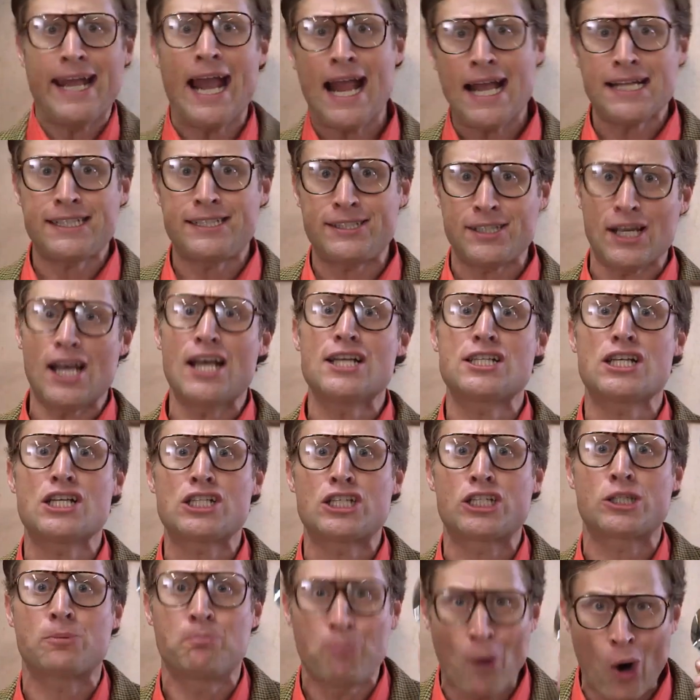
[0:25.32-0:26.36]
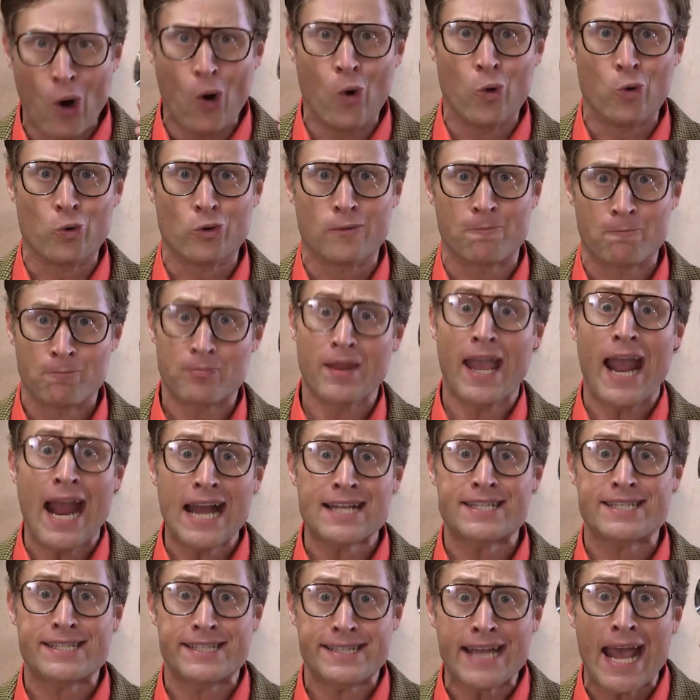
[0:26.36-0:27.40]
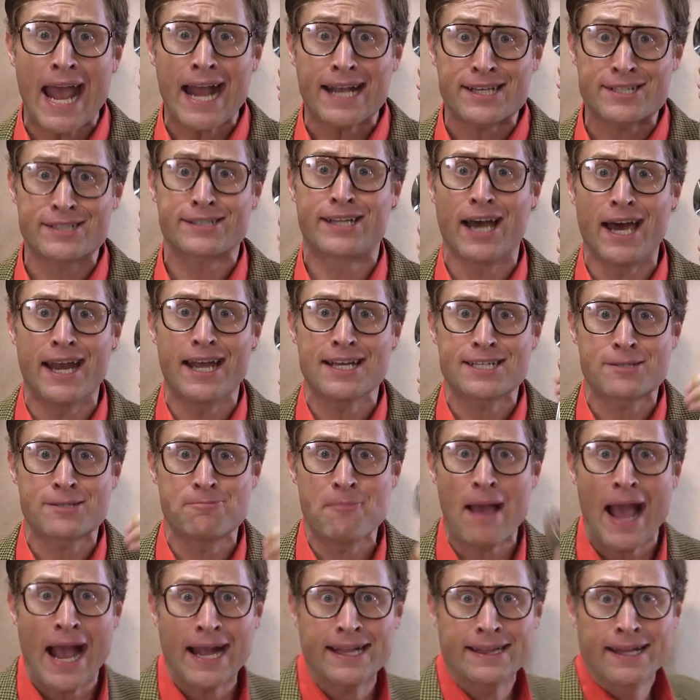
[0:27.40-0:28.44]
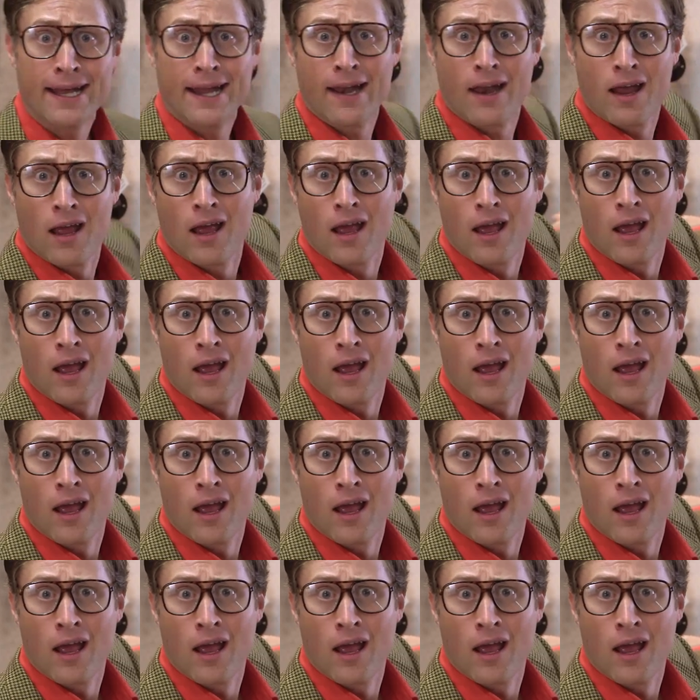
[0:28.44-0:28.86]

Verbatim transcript: This is a spoon. It sticks to this magnet.